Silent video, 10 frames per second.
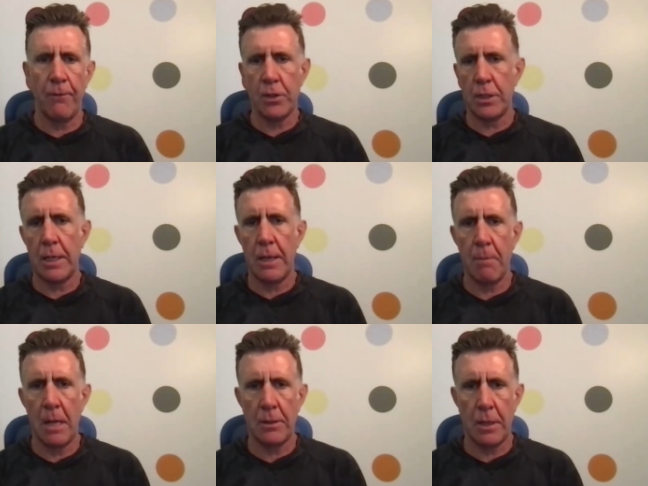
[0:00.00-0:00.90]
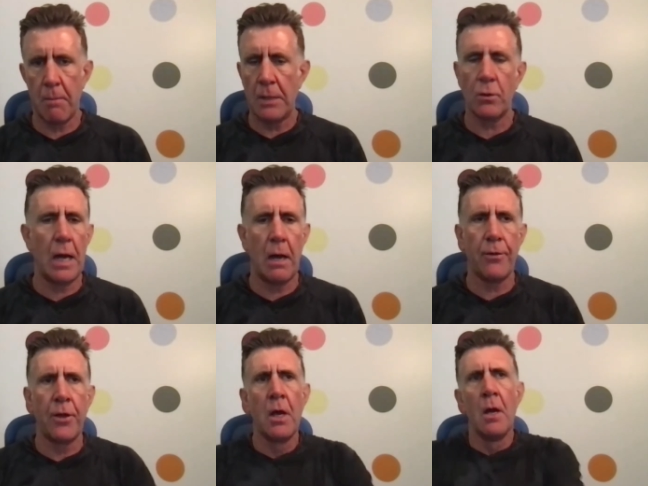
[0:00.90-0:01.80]
physically and their mental
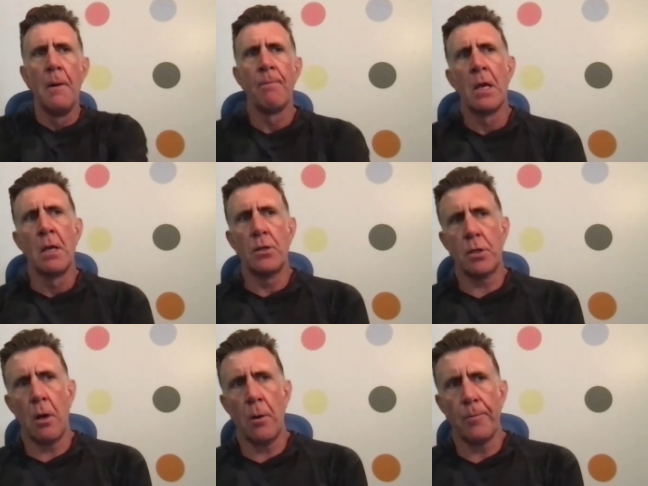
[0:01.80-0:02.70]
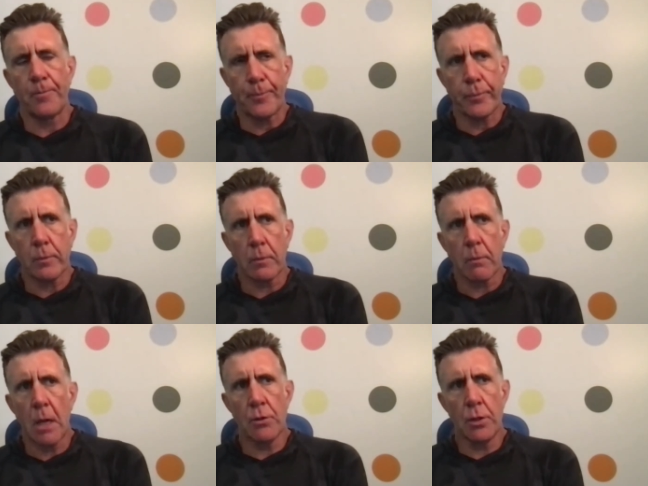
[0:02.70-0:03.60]
health. So
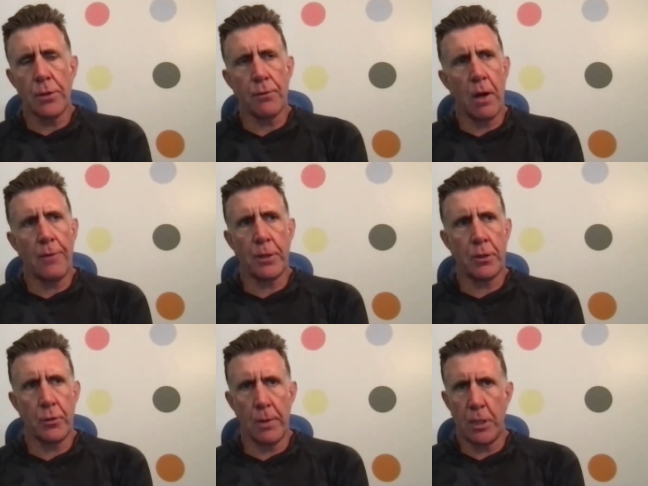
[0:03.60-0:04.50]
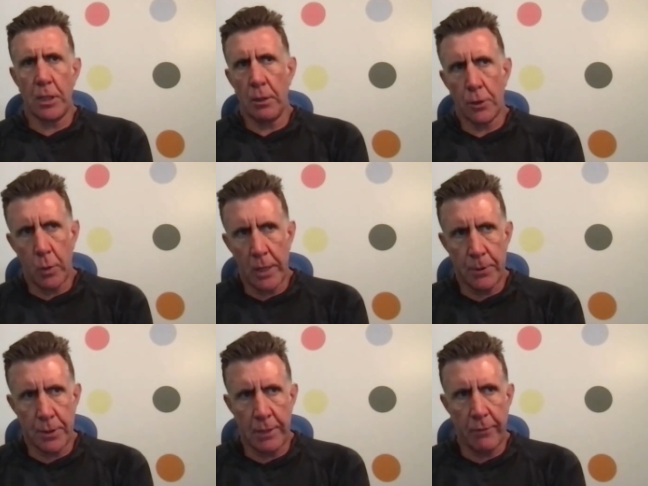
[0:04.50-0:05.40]
I was on this rafting trip. She lost
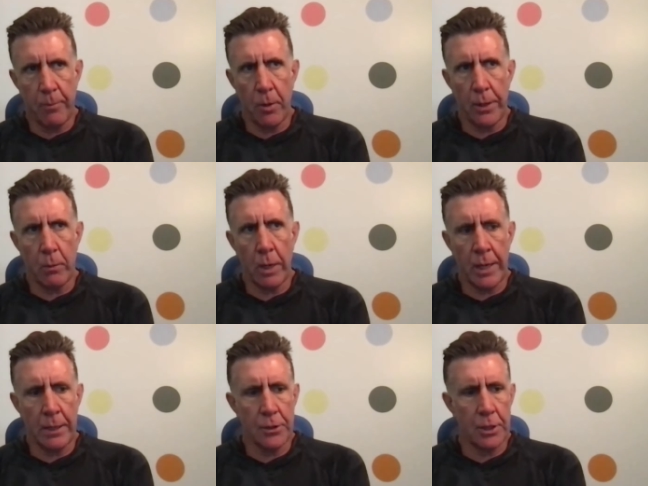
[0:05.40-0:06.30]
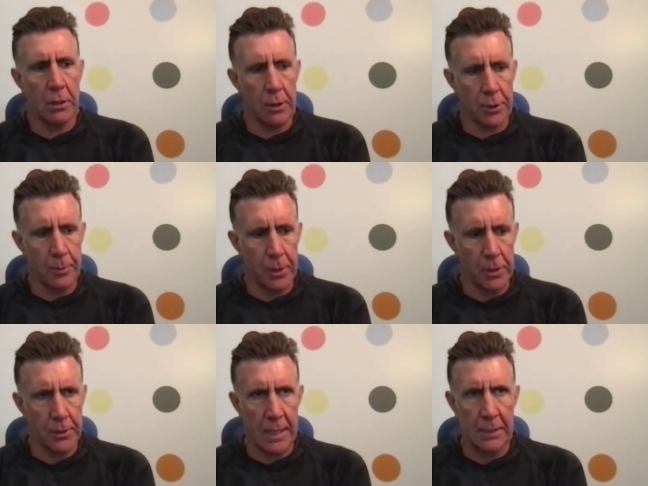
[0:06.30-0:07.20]
20% of her body weight. She lost her
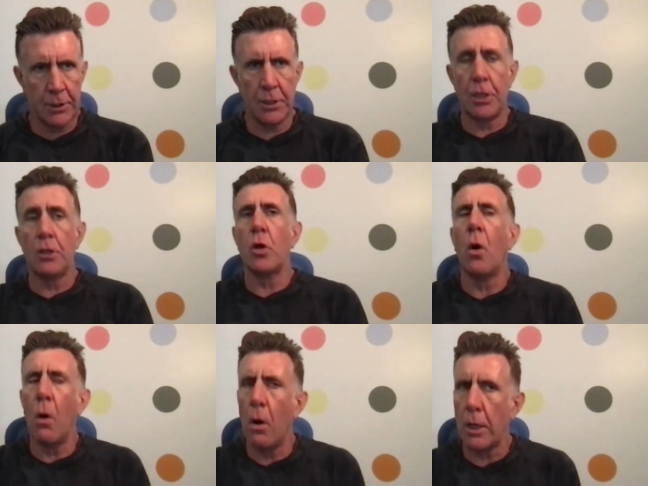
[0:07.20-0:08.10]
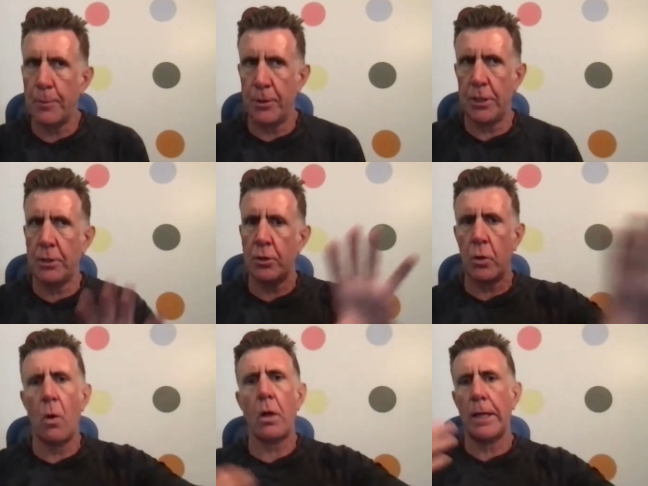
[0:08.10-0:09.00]
personality. She talks, but she doesn't
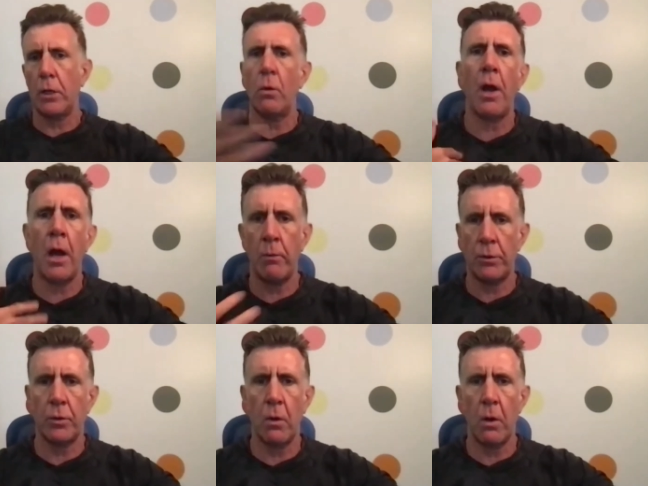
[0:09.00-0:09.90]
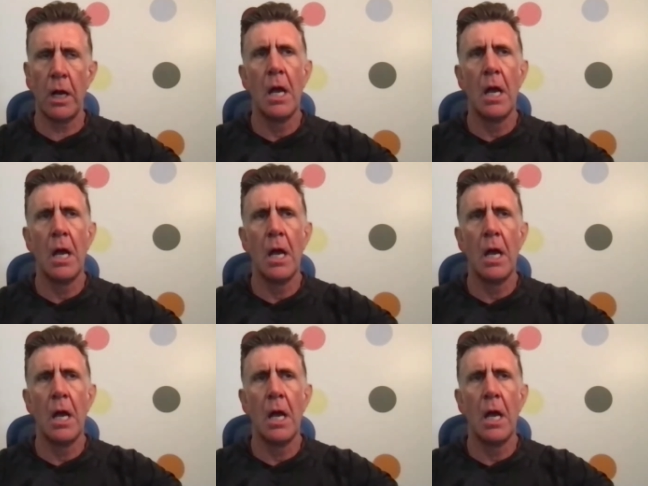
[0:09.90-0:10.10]
talk like you and I would talk.